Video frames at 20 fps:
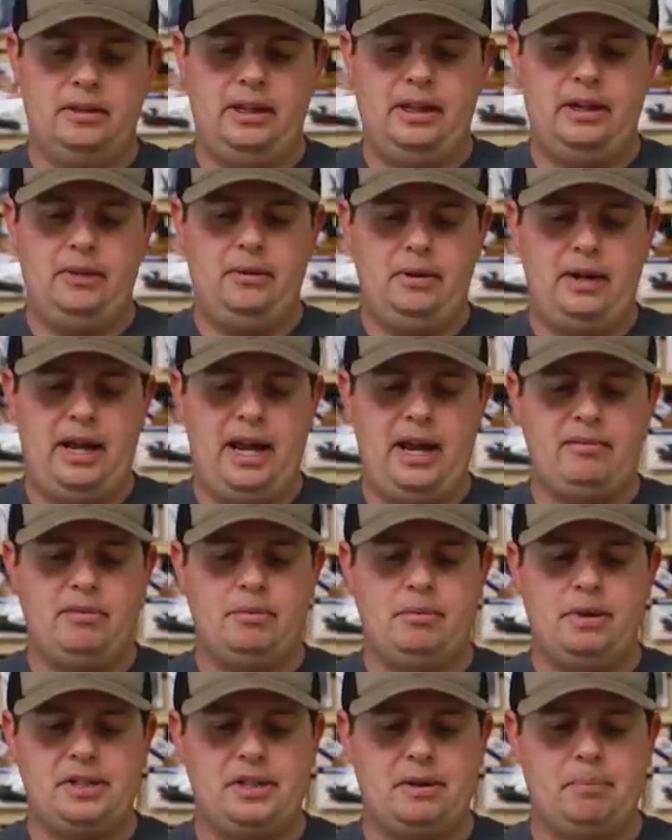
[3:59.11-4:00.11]
they don't have
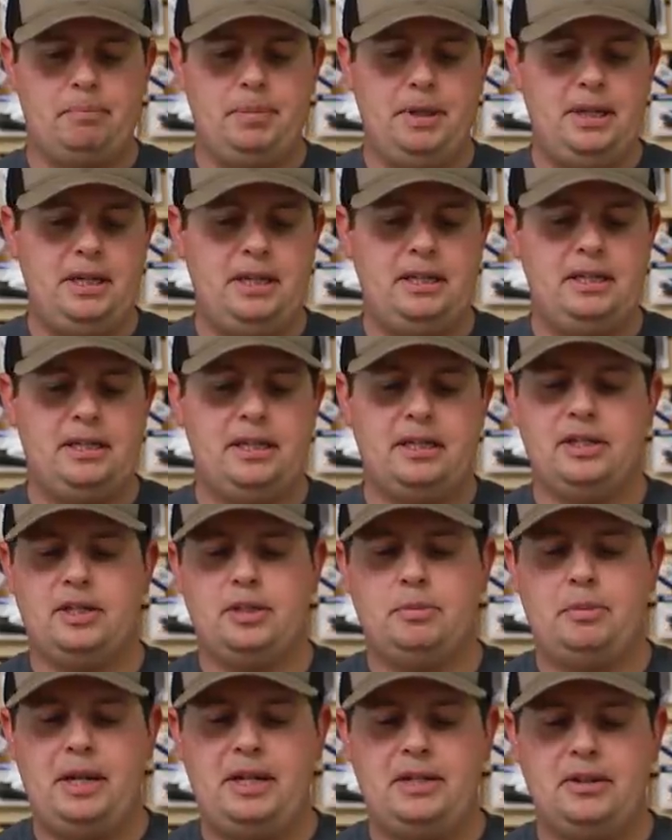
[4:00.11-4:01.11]
a bunch of beads and
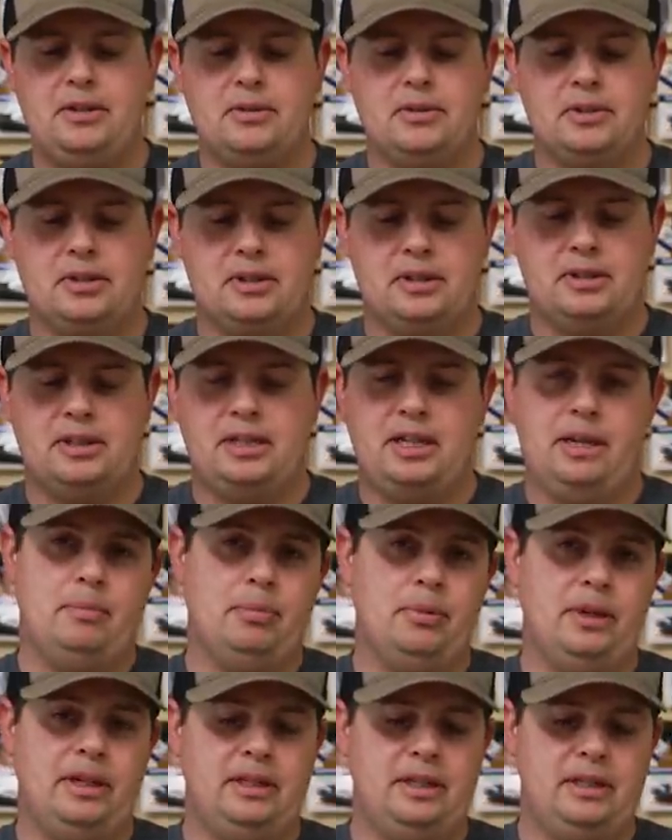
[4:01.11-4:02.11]
spacers to
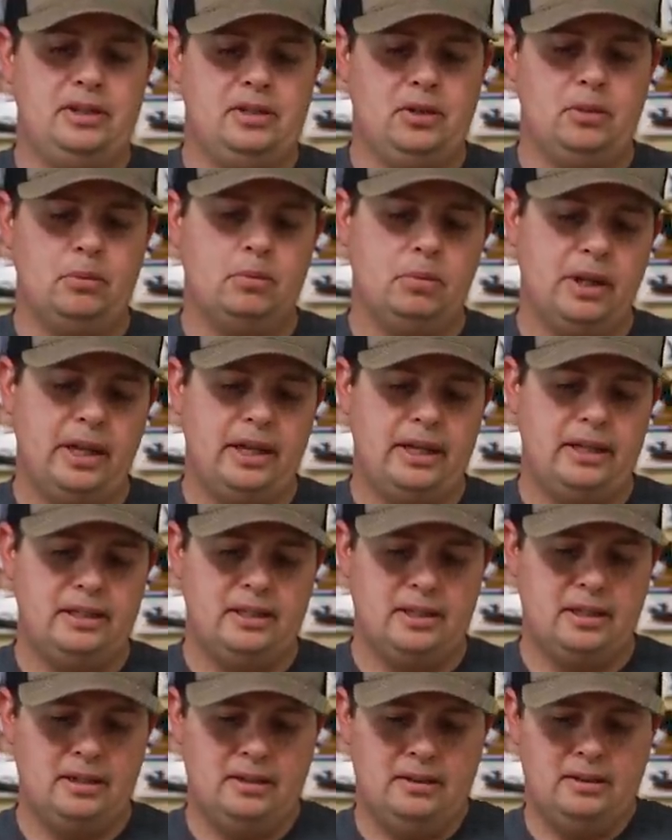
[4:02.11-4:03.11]
separate these two blades.